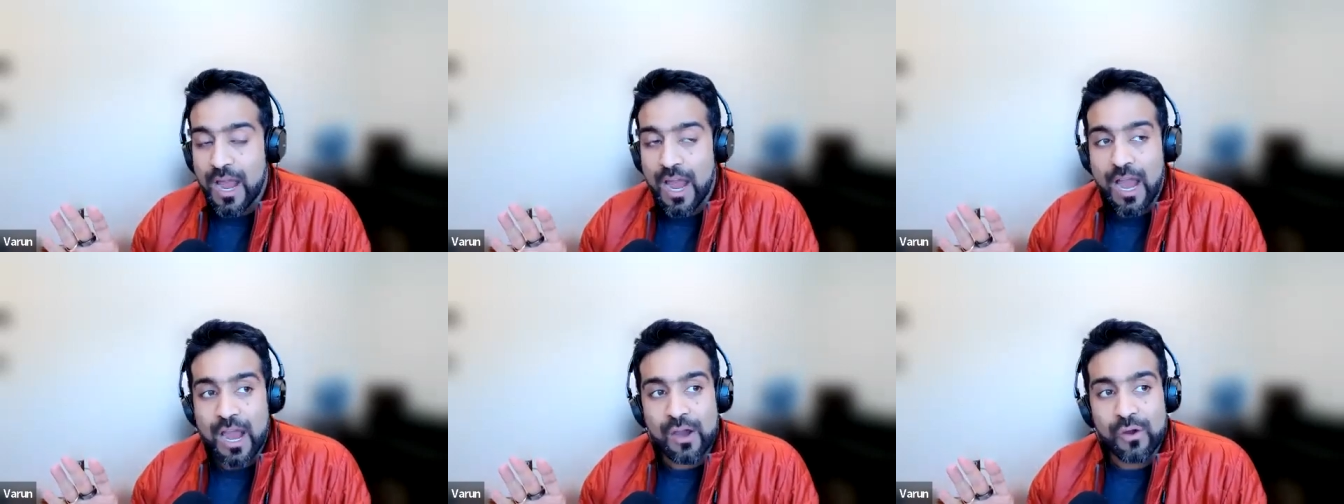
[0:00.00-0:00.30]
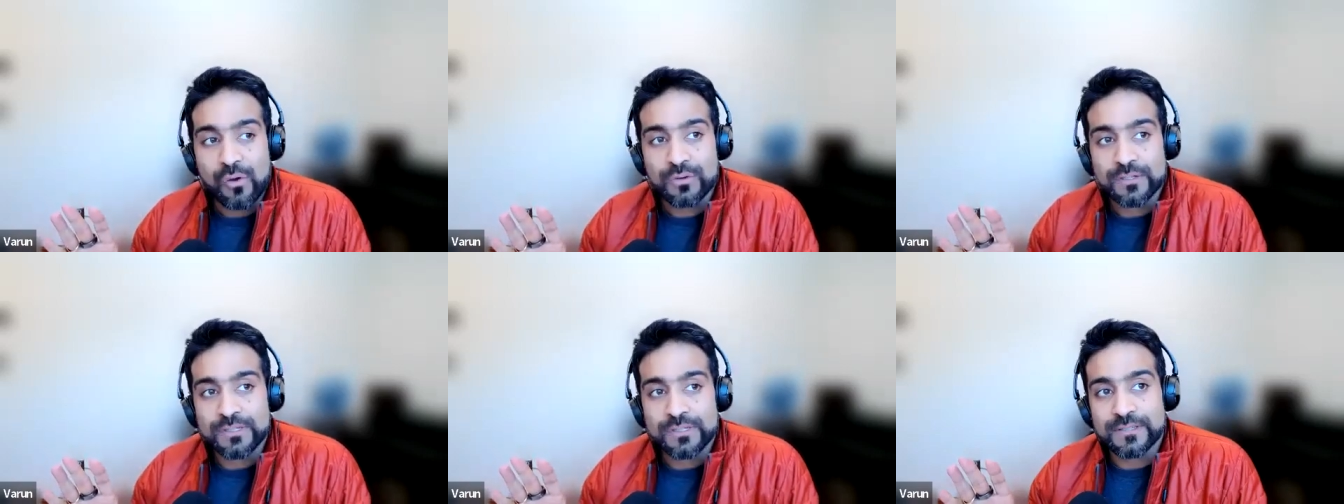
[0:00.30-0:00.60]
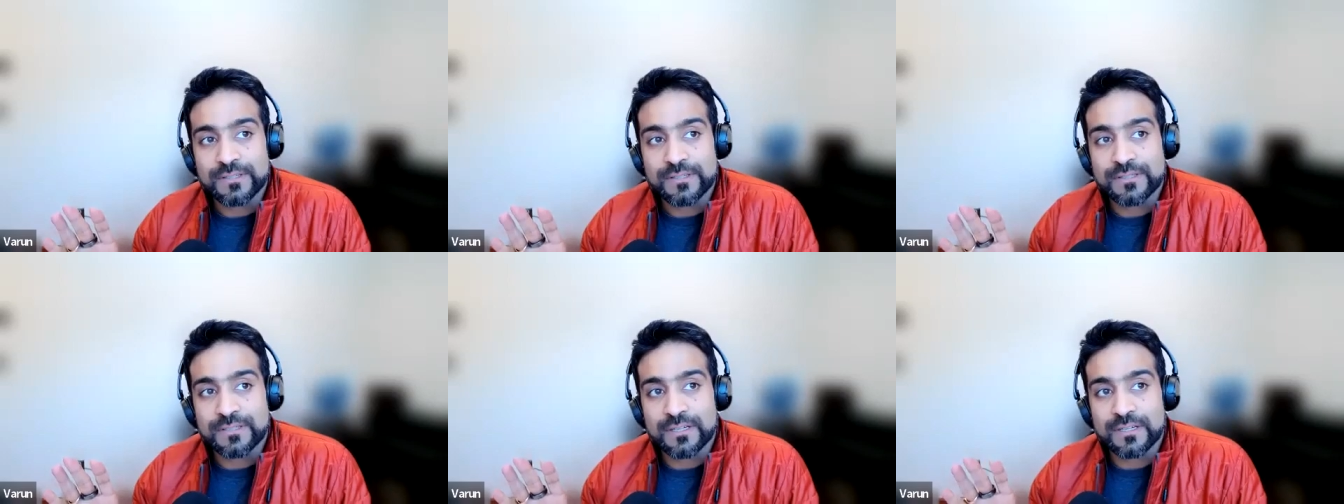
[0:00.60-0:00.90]
how
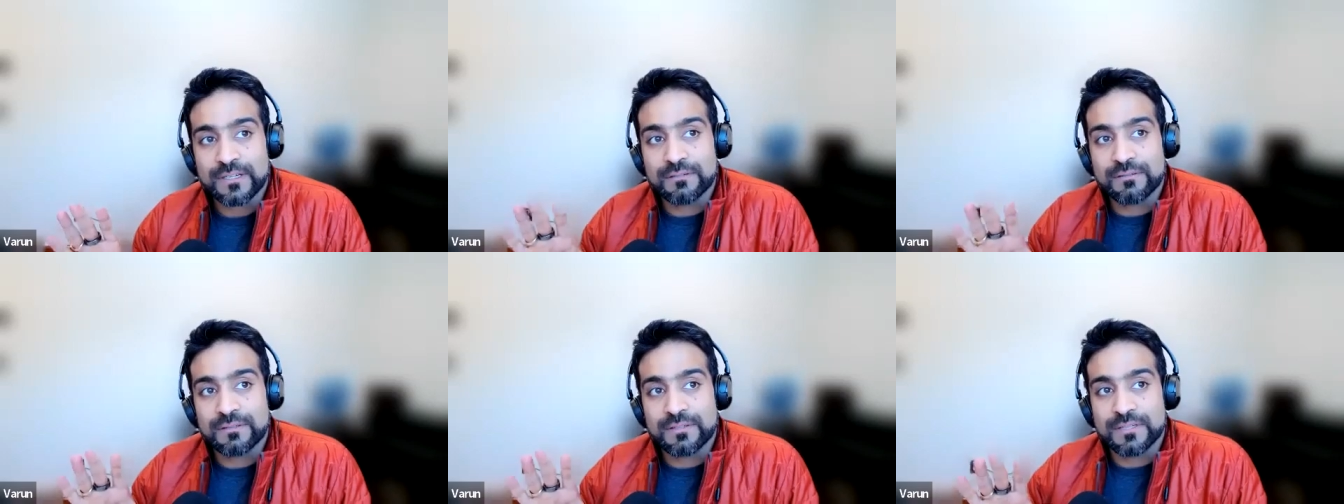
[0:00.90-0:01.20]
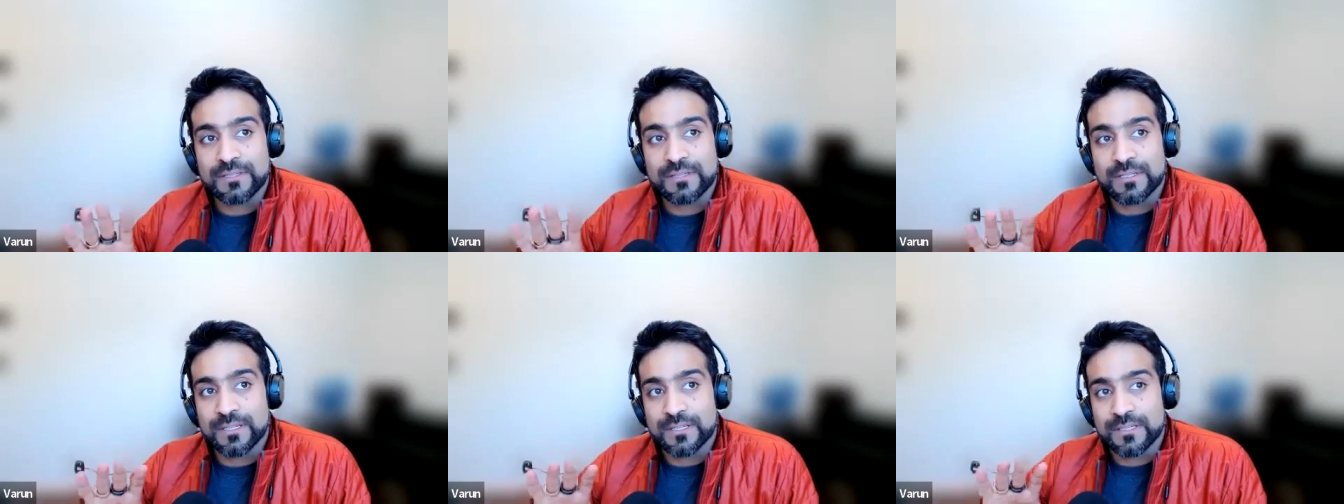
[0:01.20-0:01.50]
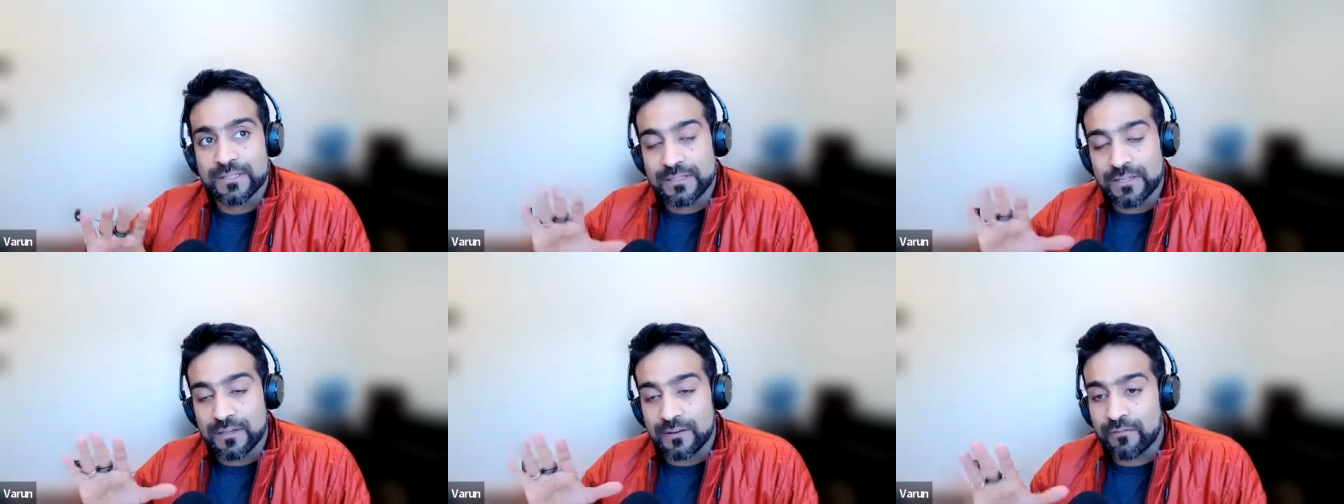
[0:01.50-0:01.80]
does the
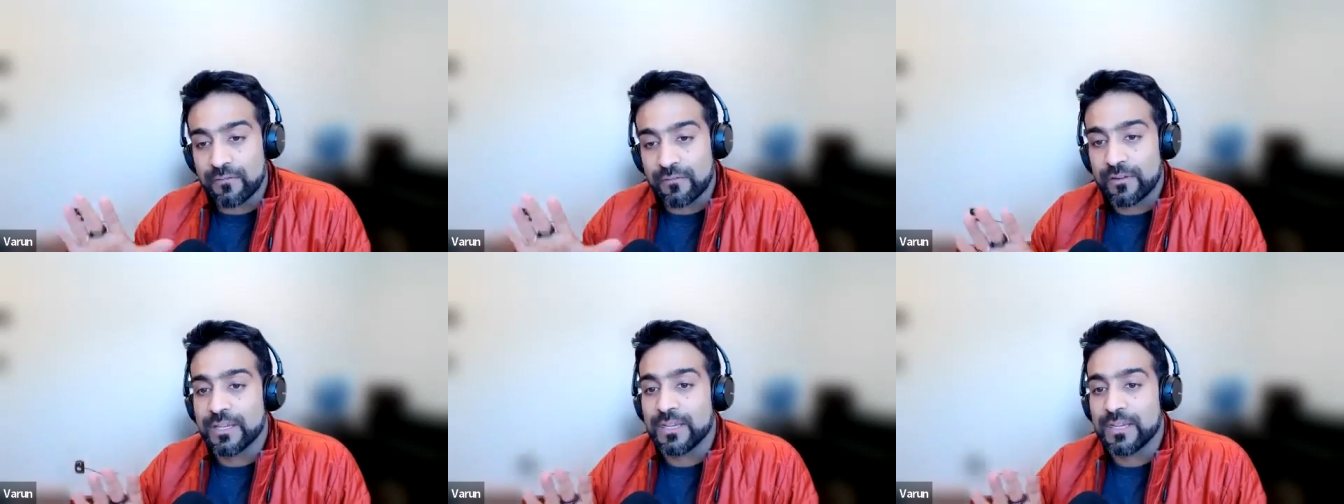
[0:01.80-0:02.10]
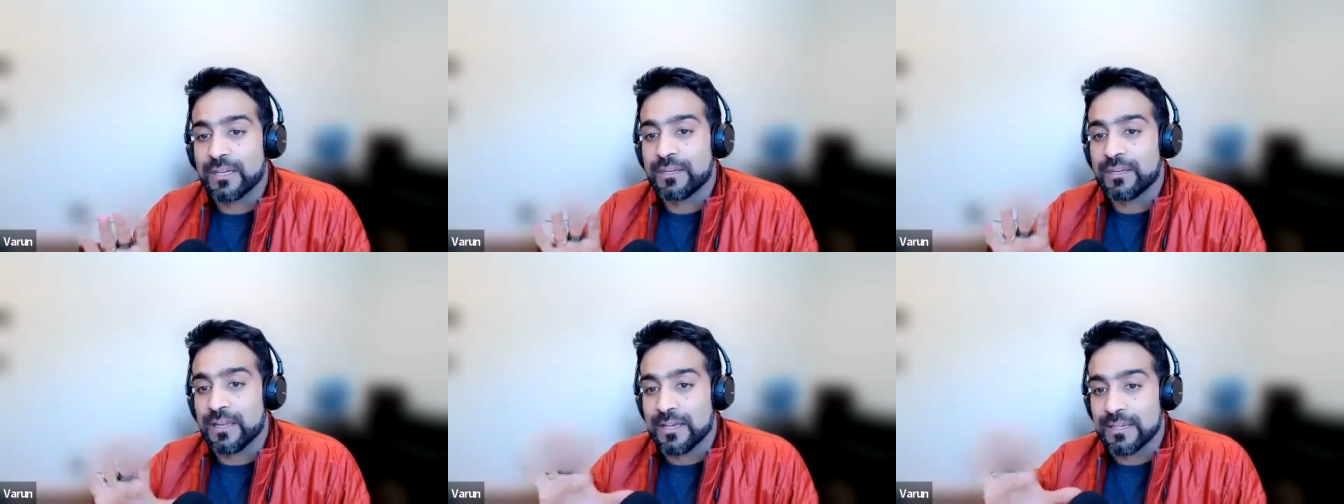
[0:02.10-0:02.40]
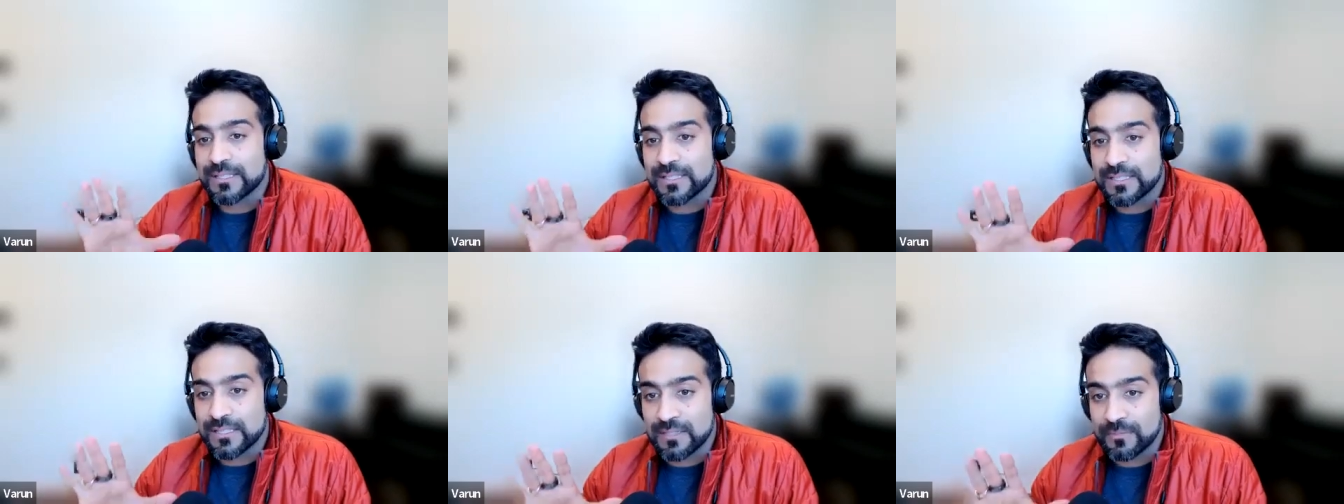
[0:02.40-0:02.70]
discovery and
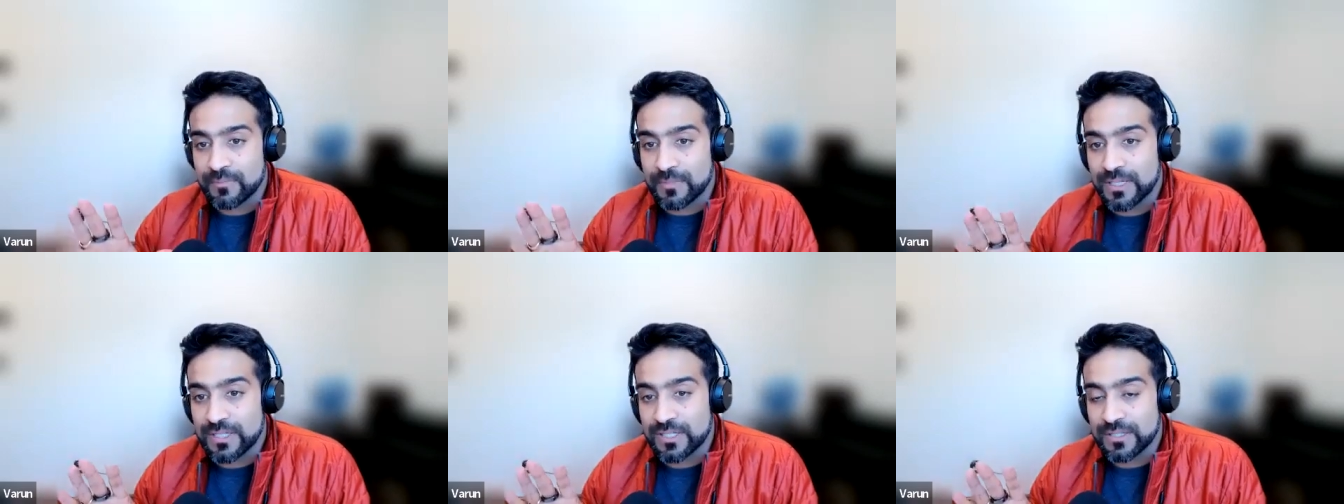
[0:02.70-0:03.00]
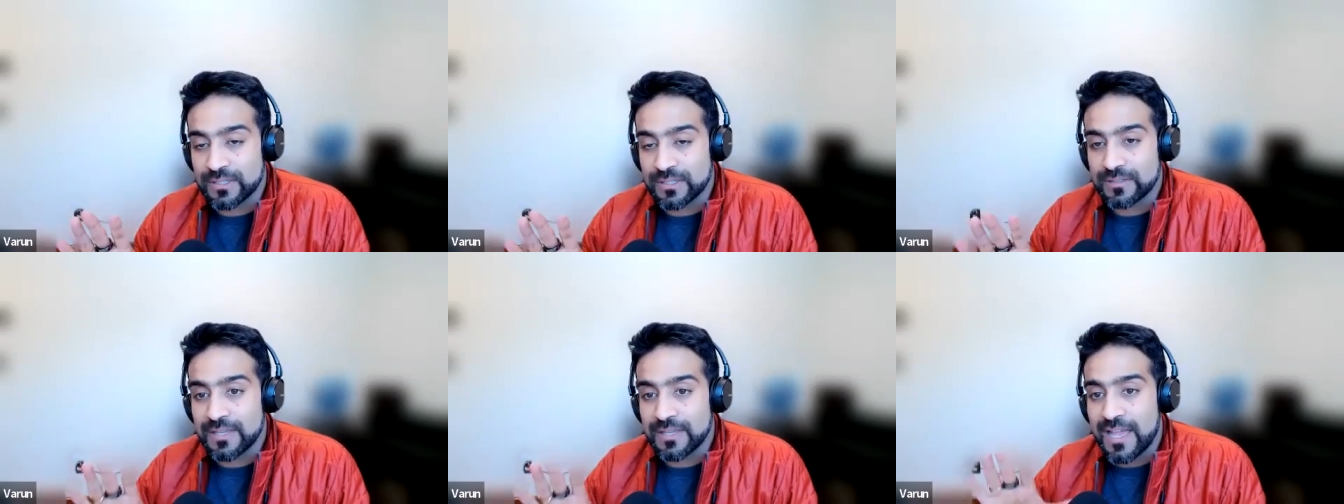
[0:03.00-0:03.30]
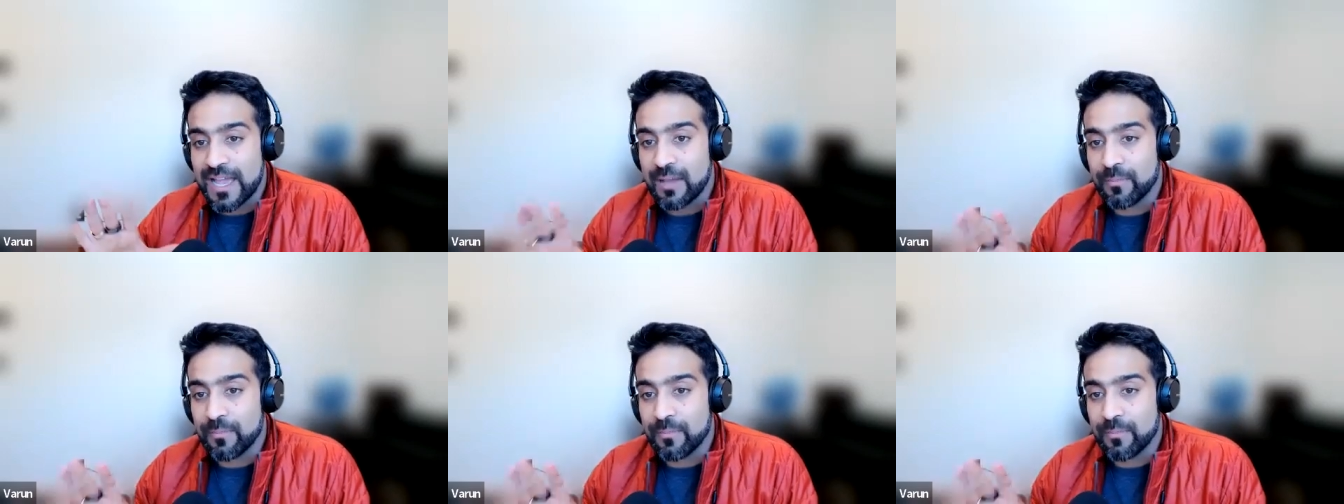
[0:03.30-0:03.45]
estimations